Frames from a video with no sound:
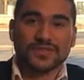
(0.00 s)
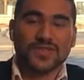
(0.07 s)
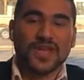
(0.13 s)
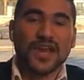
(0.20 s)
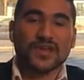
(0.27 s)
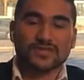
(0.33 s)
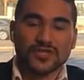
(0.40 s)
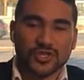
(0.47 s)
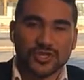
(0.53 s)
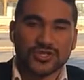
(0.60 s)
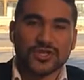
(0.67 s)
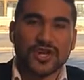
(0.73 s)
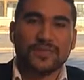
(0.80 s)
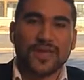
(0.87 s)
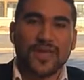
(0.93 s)
that I'm sure
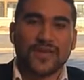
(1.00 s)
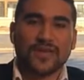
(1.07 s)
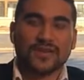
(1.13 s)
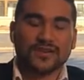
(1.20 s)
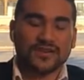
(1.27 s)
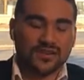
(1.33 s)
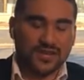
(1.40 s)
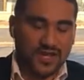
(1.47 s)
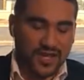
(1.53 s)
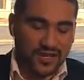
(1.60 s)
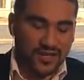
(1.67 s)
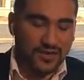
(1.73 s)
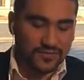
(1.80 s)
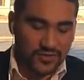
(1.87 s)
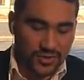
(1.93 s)
he's gonna make
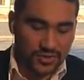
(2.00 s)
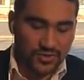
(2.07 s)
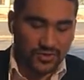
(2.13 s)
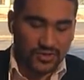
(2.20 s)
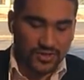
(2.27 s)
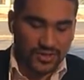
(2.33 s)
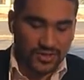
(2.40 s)
come true,